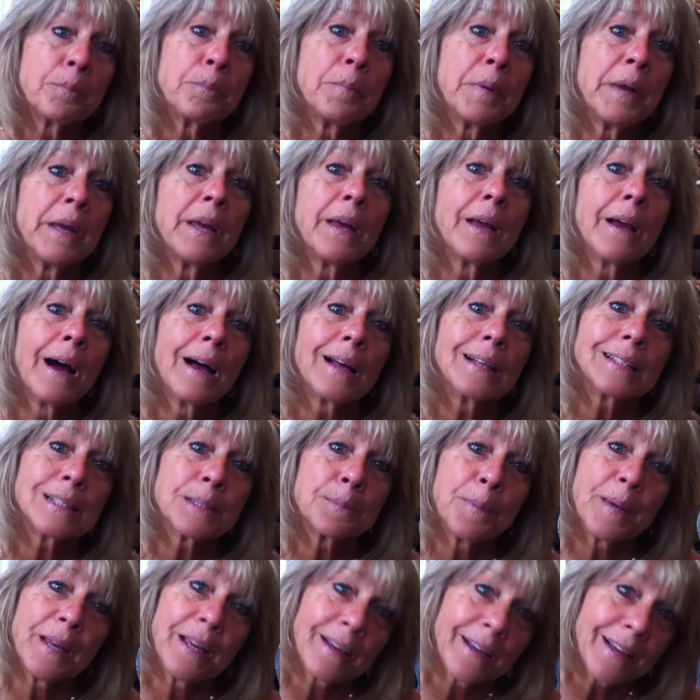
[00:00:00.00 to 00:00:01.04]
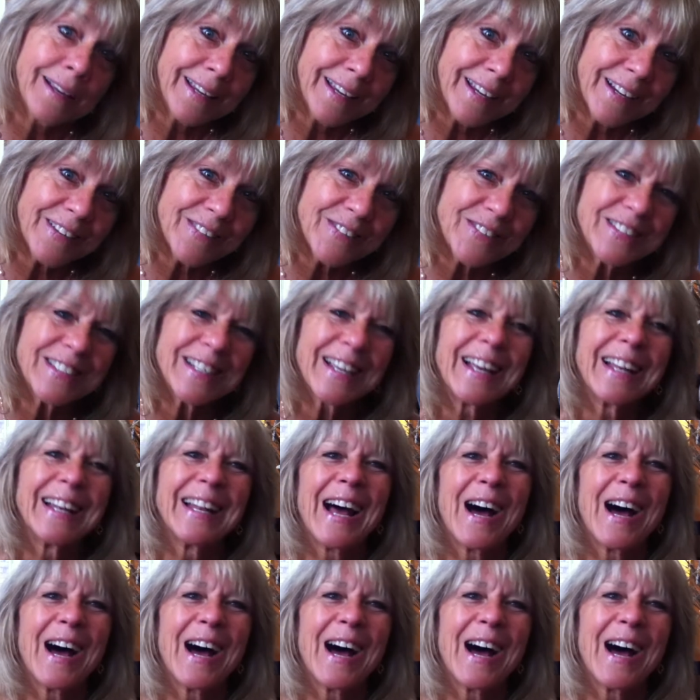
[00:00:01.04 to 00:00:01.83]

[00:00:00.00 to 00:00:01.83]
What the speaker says: being a gift, and